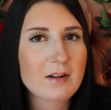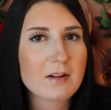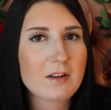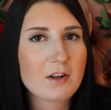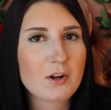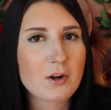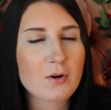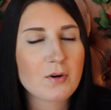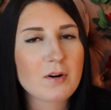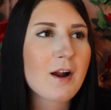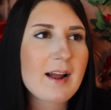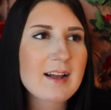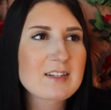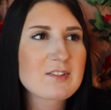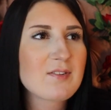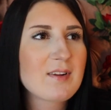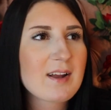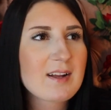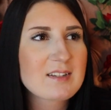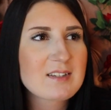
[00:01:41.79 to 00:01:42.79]
you know, her
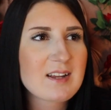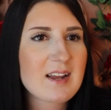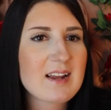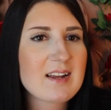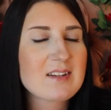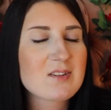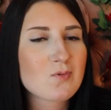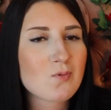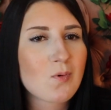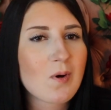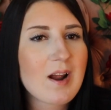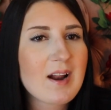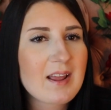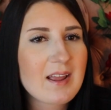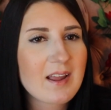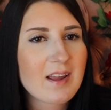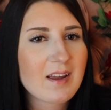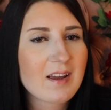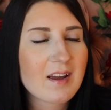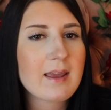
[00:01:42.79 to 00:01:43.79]
ex fiance's
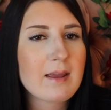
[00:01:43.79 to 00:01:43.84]
wedding.